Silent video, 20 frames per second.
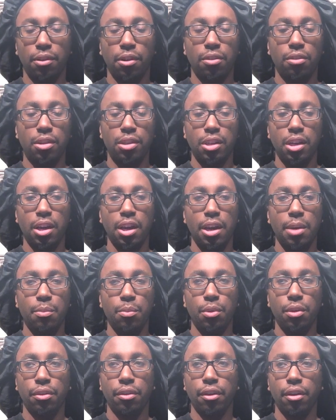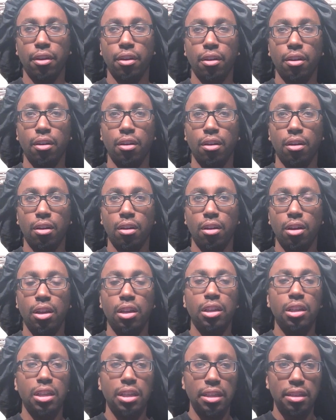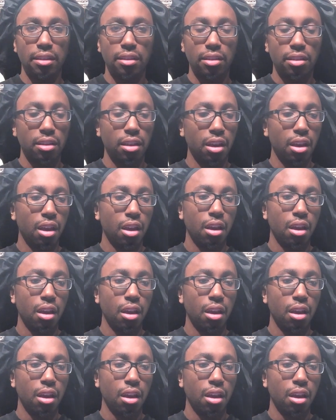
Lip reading: all the time with Elise.